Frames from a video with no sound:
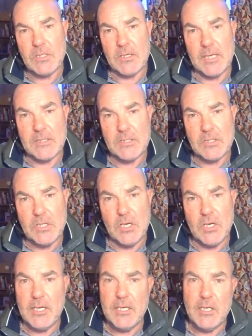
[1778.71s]

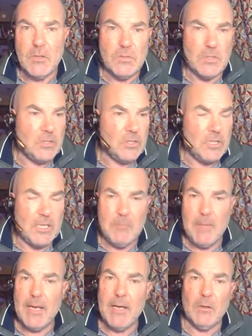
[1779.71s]
externally using
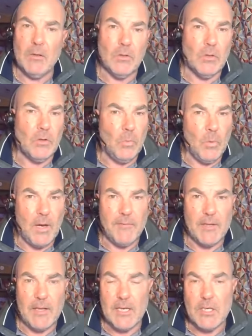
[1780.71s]
Gmail or whoever
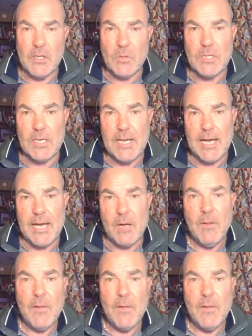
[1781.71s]
they're using now